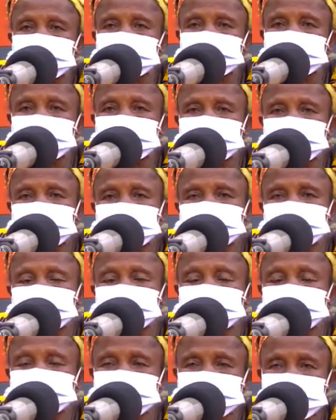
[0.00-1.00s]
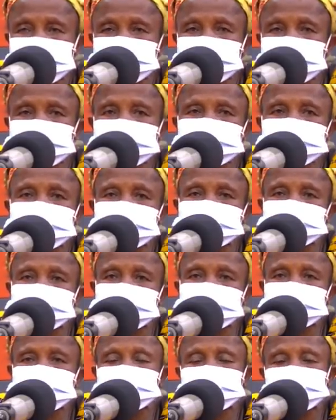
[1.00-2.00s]
na me de mi nim se be ye be
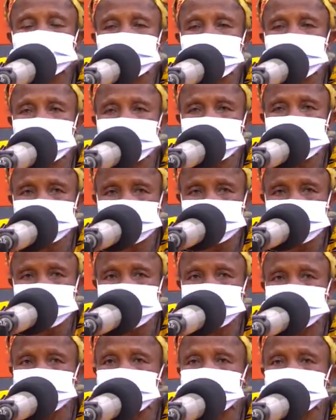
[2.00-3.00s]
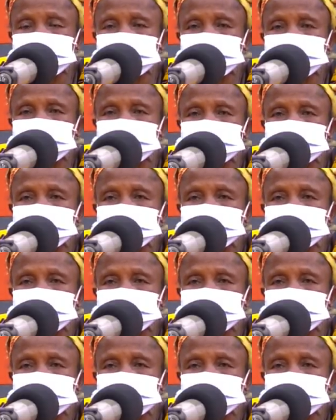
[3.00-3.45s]
ye ho na da kro